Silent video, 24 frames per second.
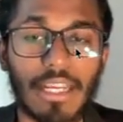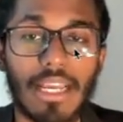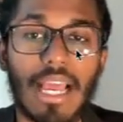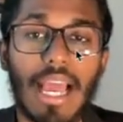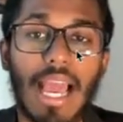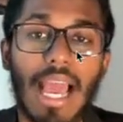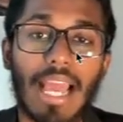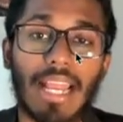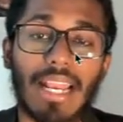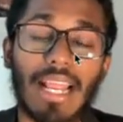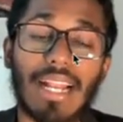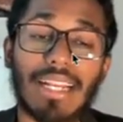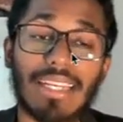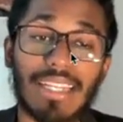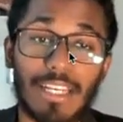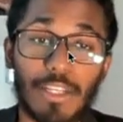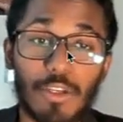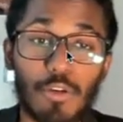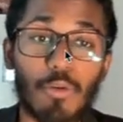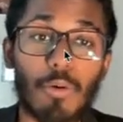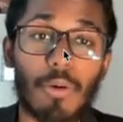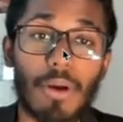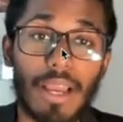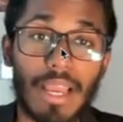And I'll tell
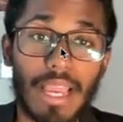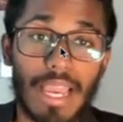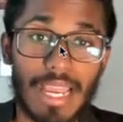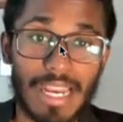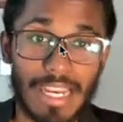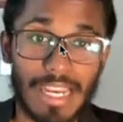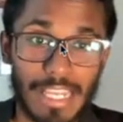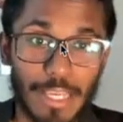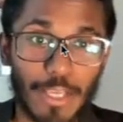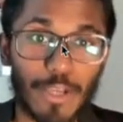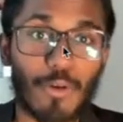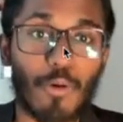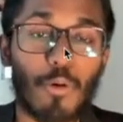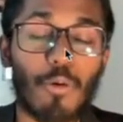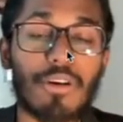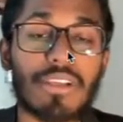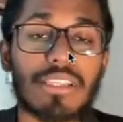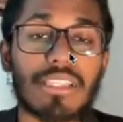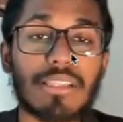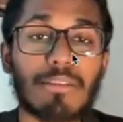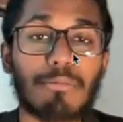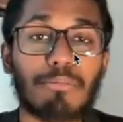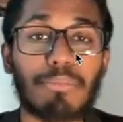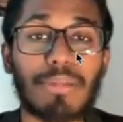you, any
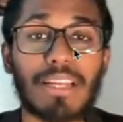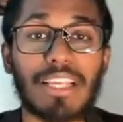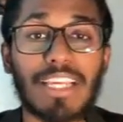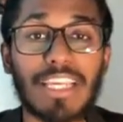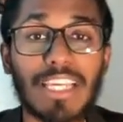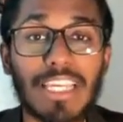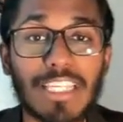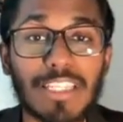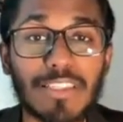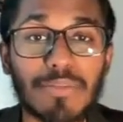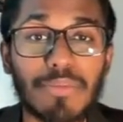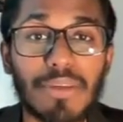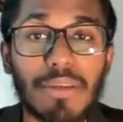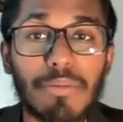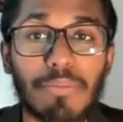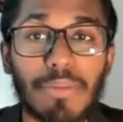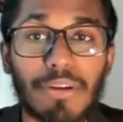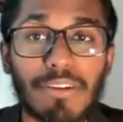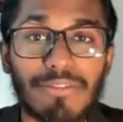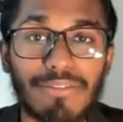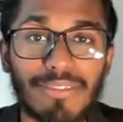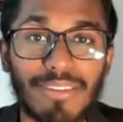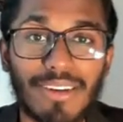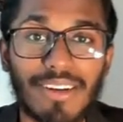course, please be
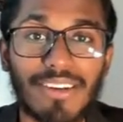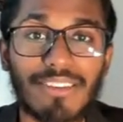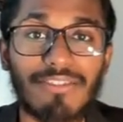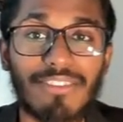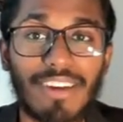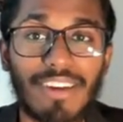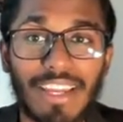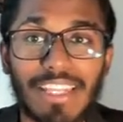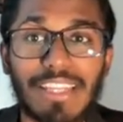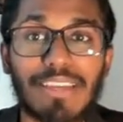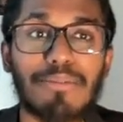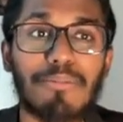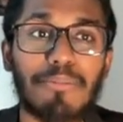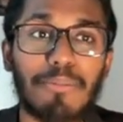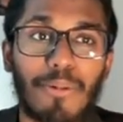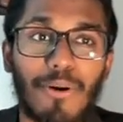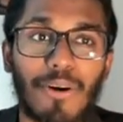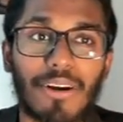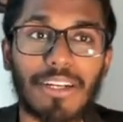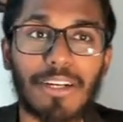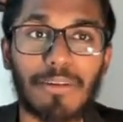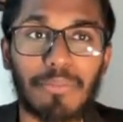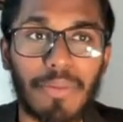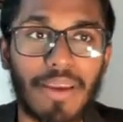preferred. Very
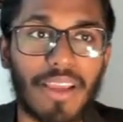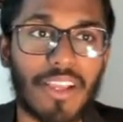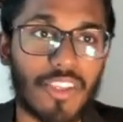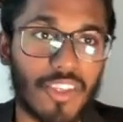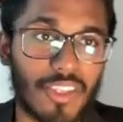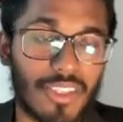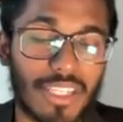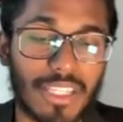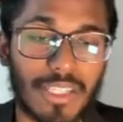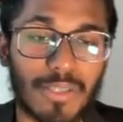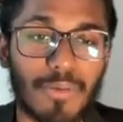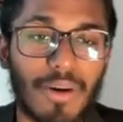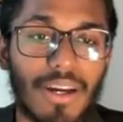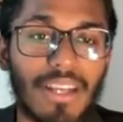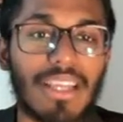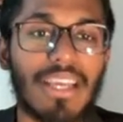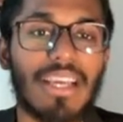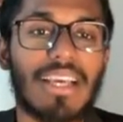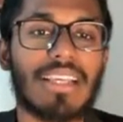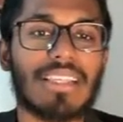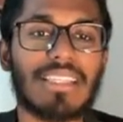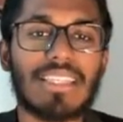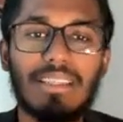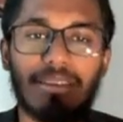important page is this one.
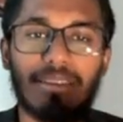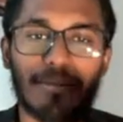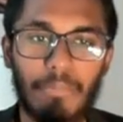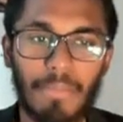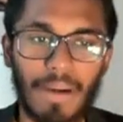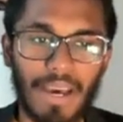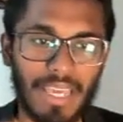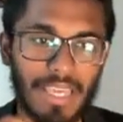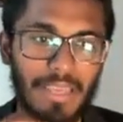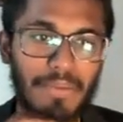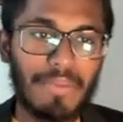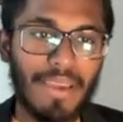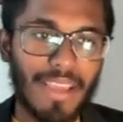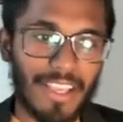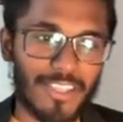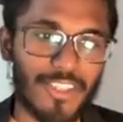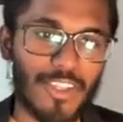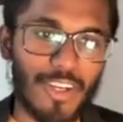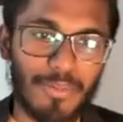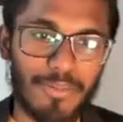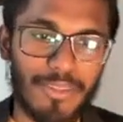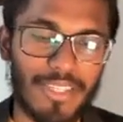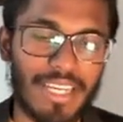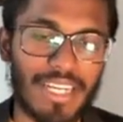See, my basic
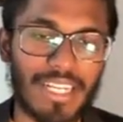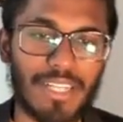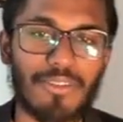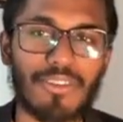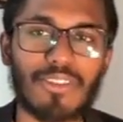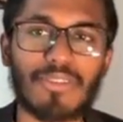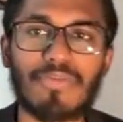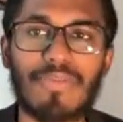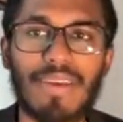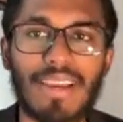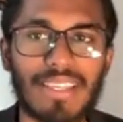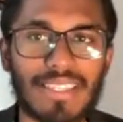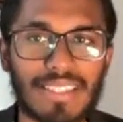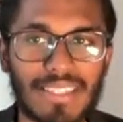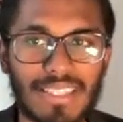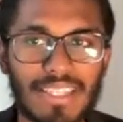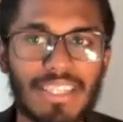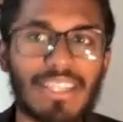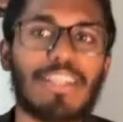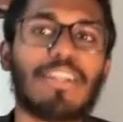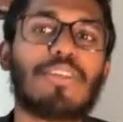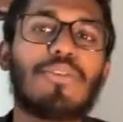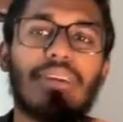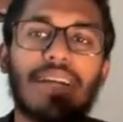objective is
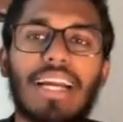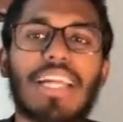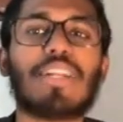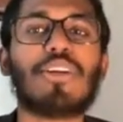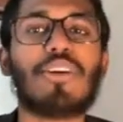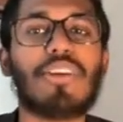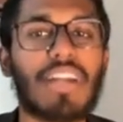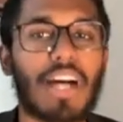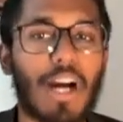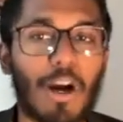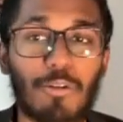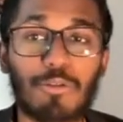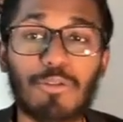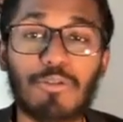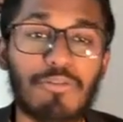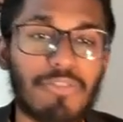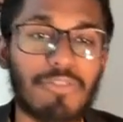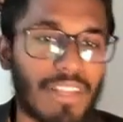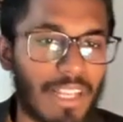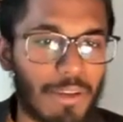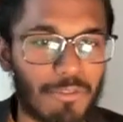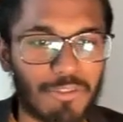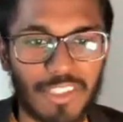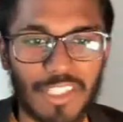basically to guide you on how to
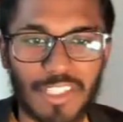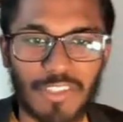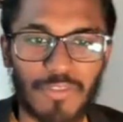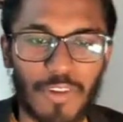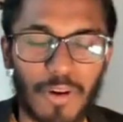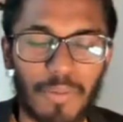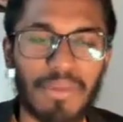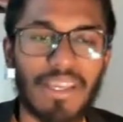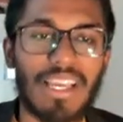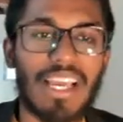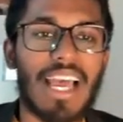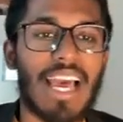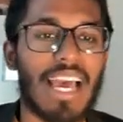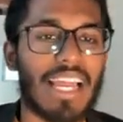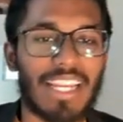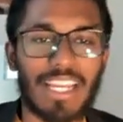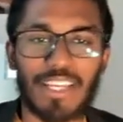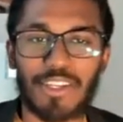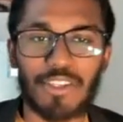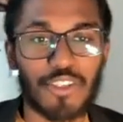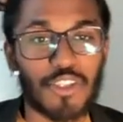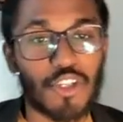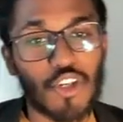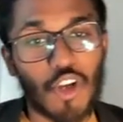fill out this form. And I
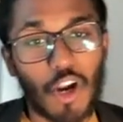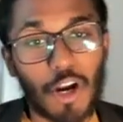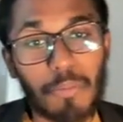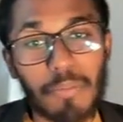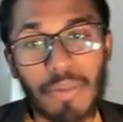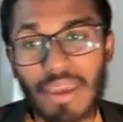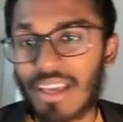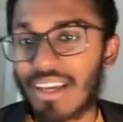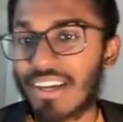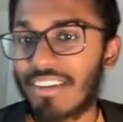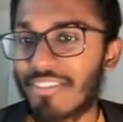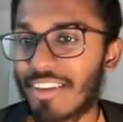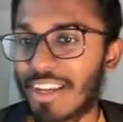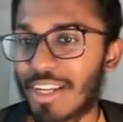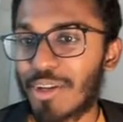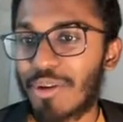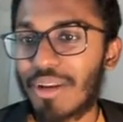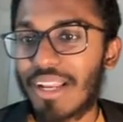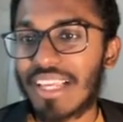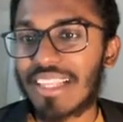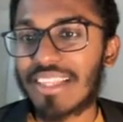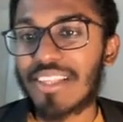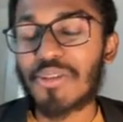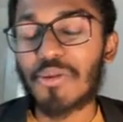used to not make a video
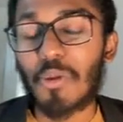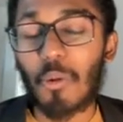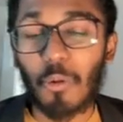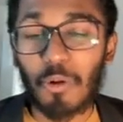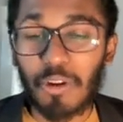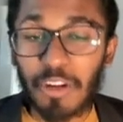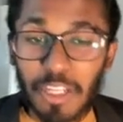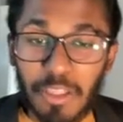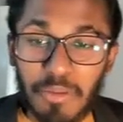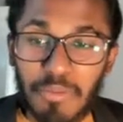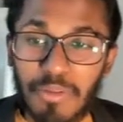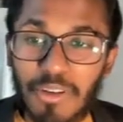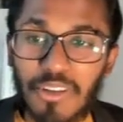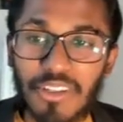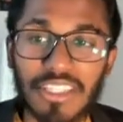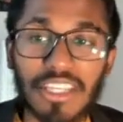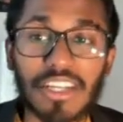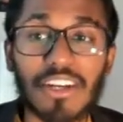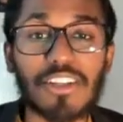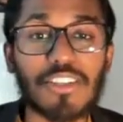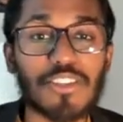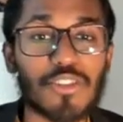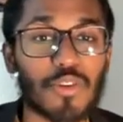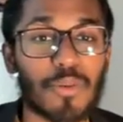like this only because I
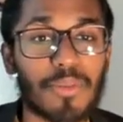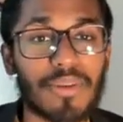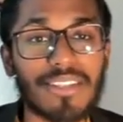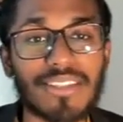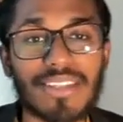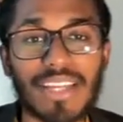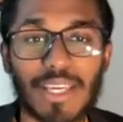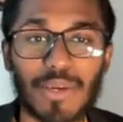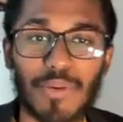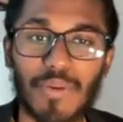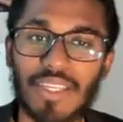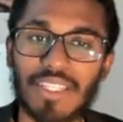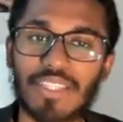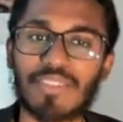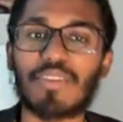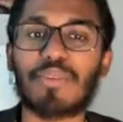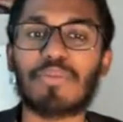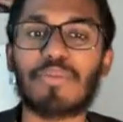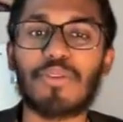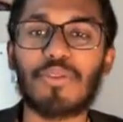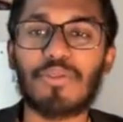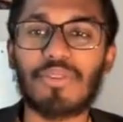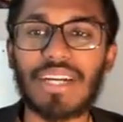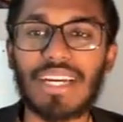got so much request from
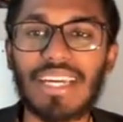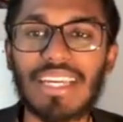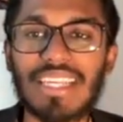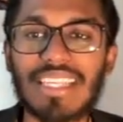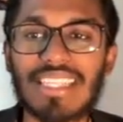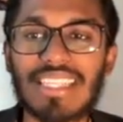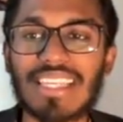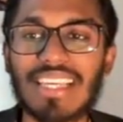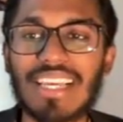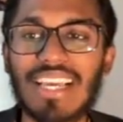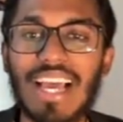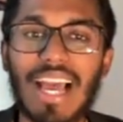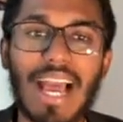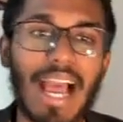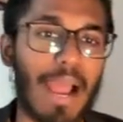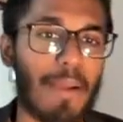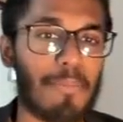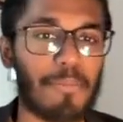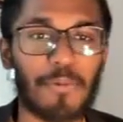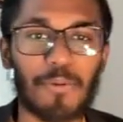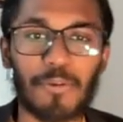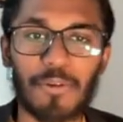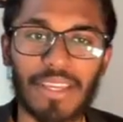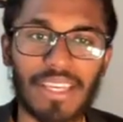you guys. I'm
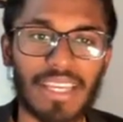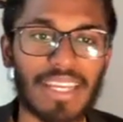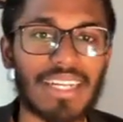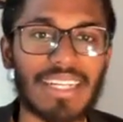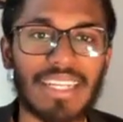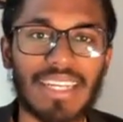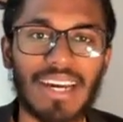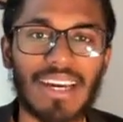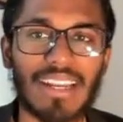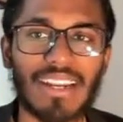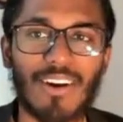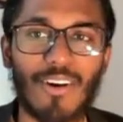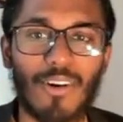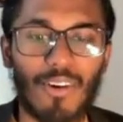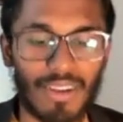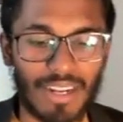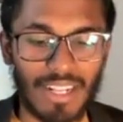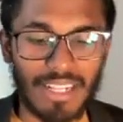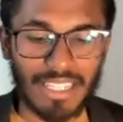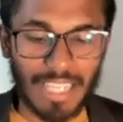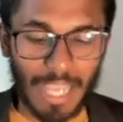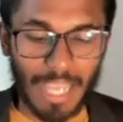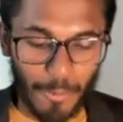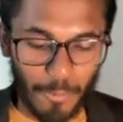doing it, yeah. Or
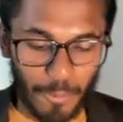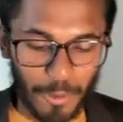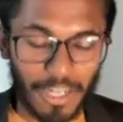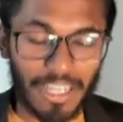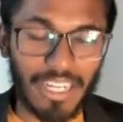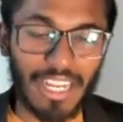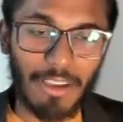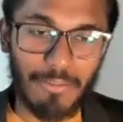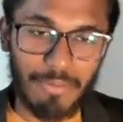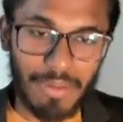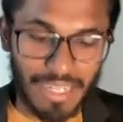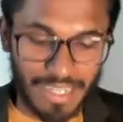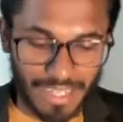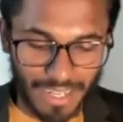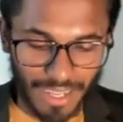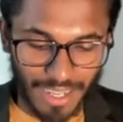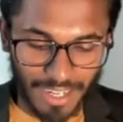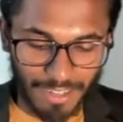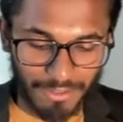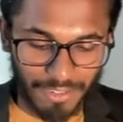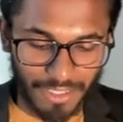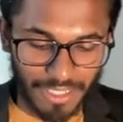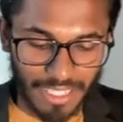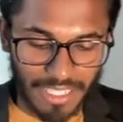else I wouldn't have been done
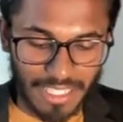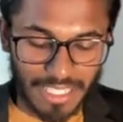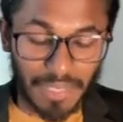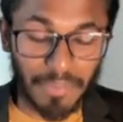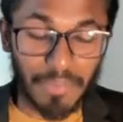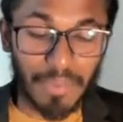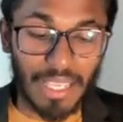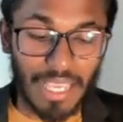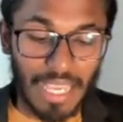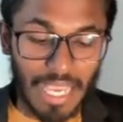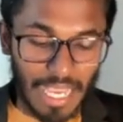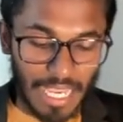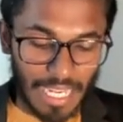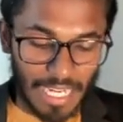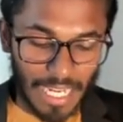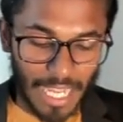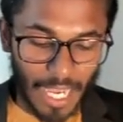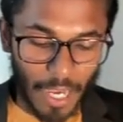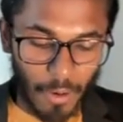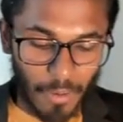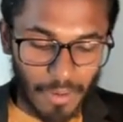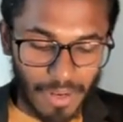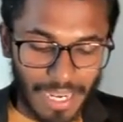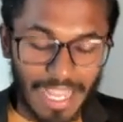for the same.
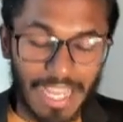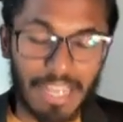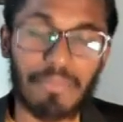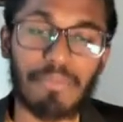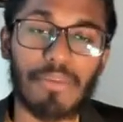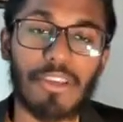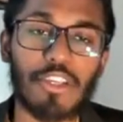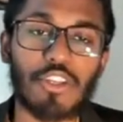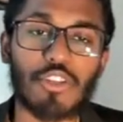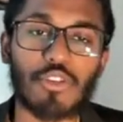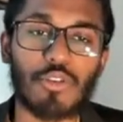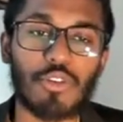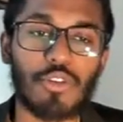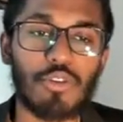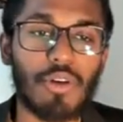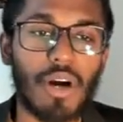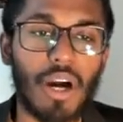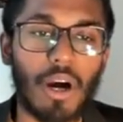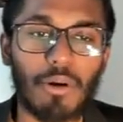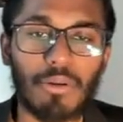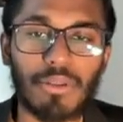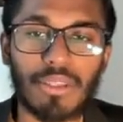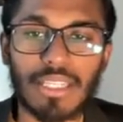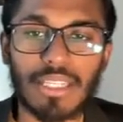Now let me show you
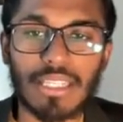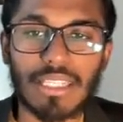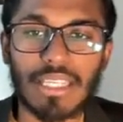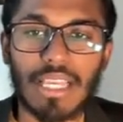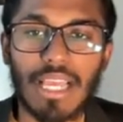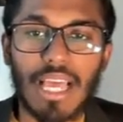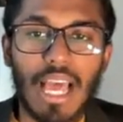how this.